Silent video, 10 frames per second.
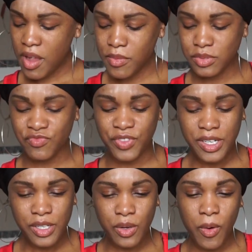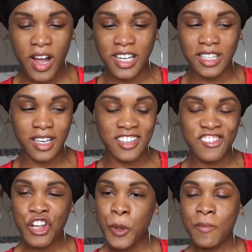He was very quiet.
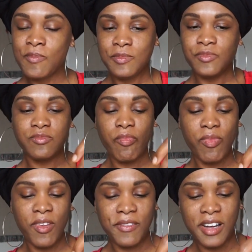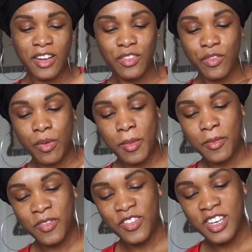Like, I don't even
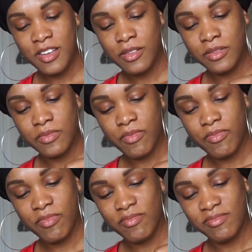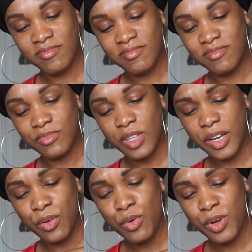remember if he,
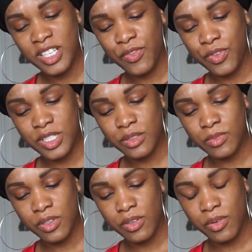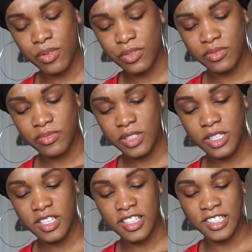like, who his friends were or
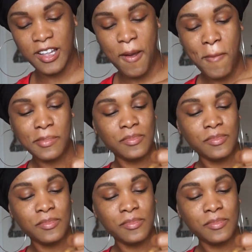anything like that.